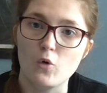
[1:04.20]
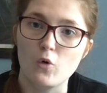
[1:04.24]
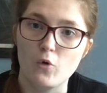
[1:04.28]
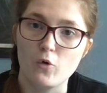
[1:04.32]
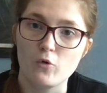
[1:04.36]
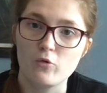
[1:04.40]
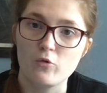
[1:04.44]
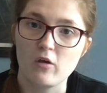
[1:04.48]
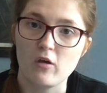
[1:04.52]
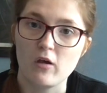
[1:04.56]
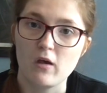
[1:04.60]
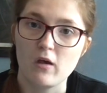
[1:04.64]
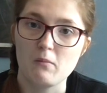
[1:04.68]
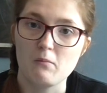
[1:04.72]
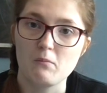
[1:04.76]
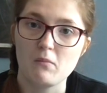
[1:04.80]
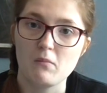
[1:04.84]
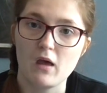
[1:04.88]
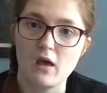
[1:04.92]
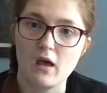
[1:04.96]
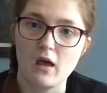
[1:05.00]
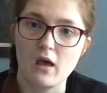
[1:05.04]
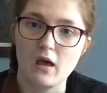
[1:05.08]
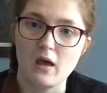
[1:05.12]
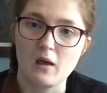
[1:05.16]
autumn
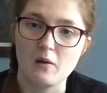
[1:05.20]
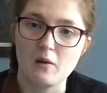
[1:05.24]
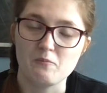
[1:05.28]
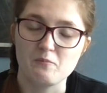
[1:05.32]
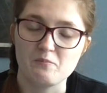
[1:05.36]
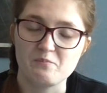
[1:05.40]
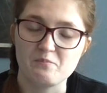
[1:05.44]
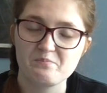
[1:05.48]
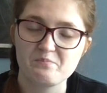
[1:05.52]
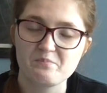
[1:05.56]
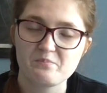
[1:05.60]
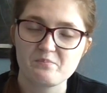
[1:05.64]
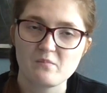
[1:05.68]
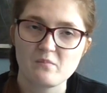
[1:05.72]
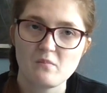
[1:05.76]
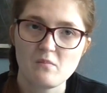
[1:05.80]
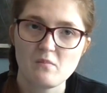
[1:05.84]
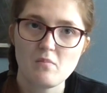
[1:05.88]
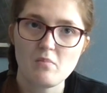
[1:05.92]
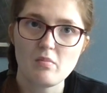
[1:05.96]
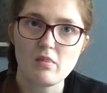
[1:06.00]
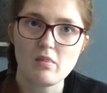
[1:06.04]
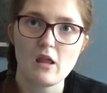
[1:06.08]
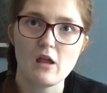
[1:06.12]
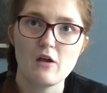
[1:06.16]
um,
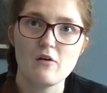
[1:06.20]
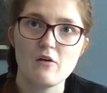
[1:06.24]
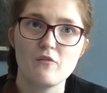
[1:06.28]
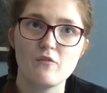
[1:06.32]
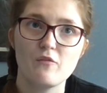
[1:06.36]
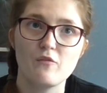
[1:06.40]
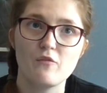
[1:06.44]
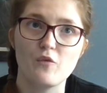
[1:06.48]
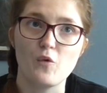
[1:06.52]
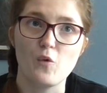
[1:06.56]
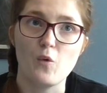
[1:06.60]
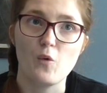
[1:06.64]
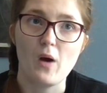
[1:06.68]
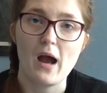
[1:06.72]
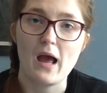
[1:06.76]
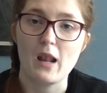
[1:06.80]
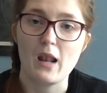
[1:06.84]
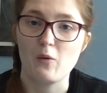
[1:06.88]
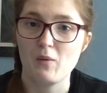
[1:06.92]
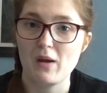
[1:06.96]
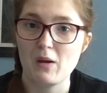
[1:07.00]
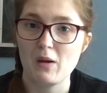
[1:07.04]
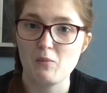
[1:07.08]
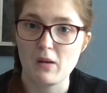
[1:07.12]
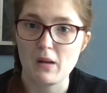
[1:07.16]
for
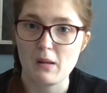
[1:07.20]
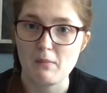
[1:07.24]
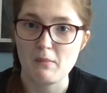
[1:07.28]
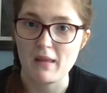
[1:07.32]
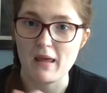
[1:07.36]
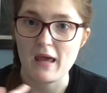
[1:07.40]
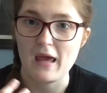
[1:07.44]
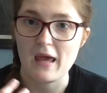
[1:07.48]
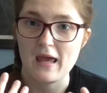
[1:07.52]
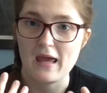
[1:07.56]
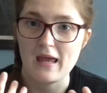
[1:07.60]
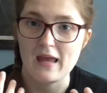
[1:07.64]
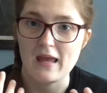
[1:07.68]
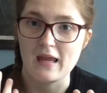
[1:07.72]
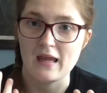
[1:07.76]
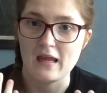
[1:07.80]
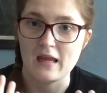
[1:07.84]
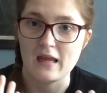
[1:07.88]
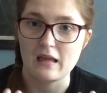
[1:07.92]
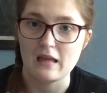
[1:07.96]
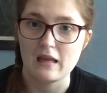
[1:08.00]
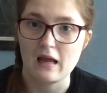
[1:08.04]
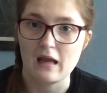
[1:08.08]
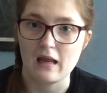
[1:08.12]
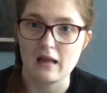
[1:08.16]
Halloween when I met
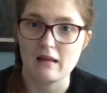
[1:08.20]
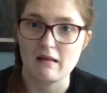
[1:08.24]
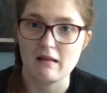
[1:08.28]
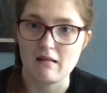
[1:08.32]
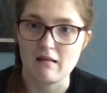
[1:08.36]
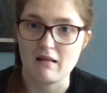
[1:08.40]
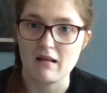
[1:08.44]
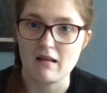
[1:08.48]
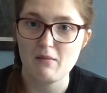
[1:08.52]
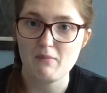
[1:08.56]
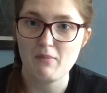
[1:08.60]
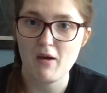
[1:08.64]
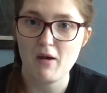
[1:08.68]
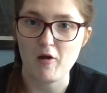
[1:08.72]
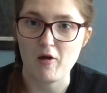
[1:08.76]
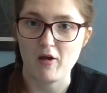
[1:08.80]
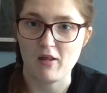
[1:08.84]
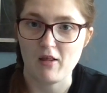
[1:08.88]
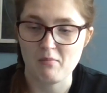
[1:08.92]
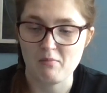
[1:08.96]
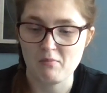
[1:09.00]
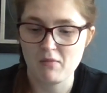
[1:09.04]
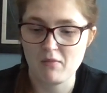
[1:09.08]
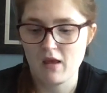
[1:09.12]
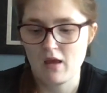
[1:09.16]
it at Disneyland
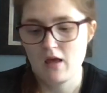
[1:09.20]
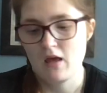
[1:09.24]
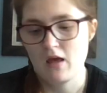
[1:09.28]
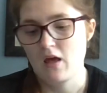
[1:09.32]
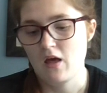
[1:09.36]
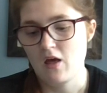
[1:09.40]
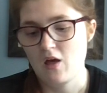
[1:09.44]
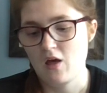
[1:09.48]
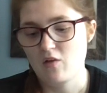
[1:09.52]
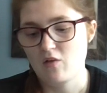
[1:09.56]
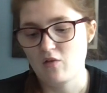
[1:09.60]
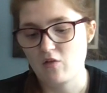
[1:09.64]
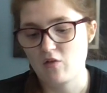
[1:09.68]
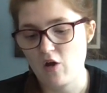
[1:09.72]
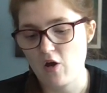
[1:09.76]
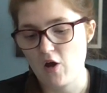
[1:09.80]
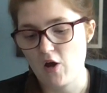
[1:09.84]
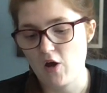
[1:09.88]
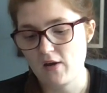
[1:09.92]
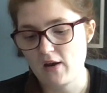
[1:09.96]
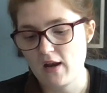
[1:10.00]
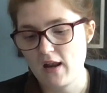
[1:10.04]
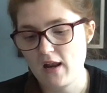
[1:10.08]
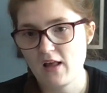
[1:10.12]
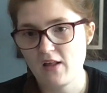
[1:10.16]
Paris. So
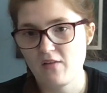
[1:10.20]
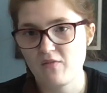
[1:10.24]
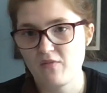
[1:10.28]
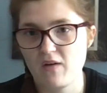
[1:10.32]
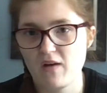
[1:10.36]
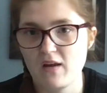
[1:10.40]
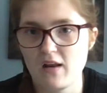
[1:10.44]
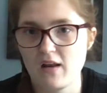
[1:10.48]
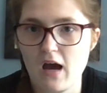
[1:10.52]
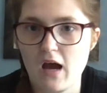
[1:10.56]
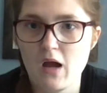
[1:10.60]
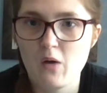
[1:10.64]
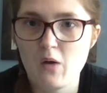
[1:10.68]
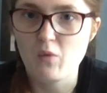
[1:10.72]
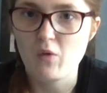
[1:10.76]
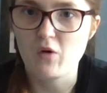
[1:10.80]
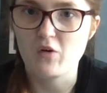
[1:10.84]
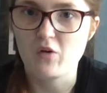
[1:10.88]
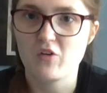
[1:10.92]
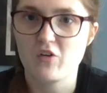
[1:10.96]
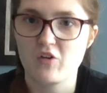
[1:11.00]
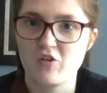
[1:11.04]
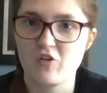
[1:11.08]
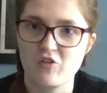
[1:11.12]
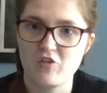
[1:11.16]
the next thing that I
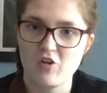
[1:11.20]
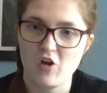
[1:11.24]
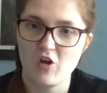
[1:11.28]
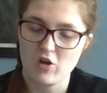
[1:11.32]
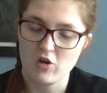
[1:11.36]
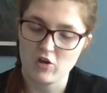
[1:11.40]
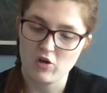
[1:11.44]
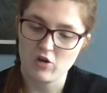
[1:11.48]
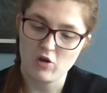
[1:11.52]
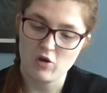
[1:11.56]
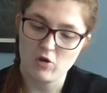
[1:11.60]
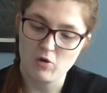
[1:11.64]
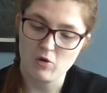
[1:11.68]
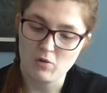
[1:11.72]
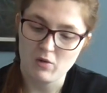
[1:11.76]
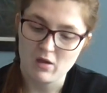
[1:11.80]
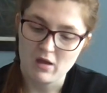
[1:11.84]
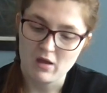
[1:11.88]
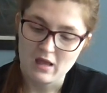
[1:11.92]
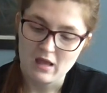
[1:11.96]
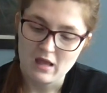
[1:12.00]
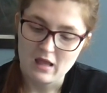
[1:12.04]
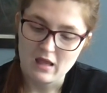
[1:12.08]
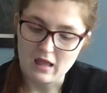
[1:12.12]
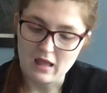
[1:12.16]
want to show you
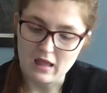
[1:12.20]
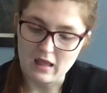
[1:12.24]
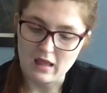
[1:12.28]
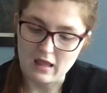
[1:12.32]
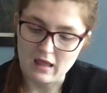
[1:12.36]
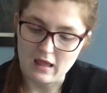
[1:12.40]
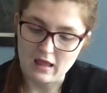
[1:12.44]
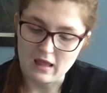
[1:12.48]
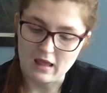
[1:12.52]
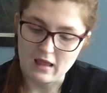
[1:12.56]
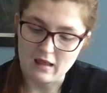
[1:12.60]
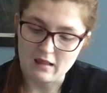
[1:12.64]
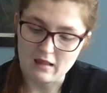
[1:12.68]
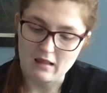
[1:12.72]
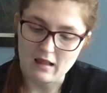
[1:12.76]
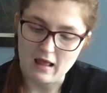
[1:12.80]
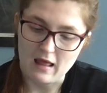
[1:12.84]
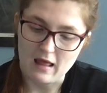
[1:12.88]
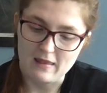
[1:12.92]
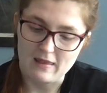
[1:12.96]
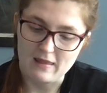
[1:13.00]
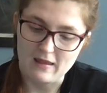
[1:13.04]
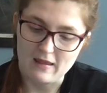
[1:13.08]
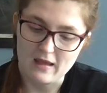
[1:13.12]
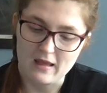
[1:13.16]
is
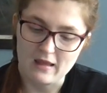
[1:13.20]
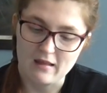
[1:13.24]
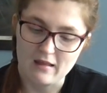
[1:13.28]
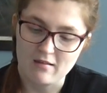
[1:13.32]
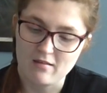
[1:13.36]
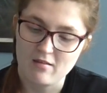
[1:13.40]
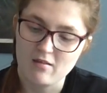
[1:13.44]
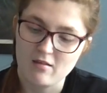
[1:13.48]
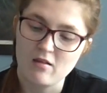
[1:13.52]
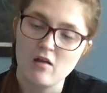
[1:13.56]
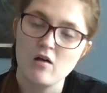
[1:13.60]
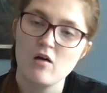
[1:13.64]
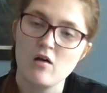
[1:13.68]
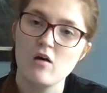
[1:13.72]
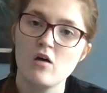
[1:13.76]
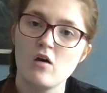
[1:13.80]
this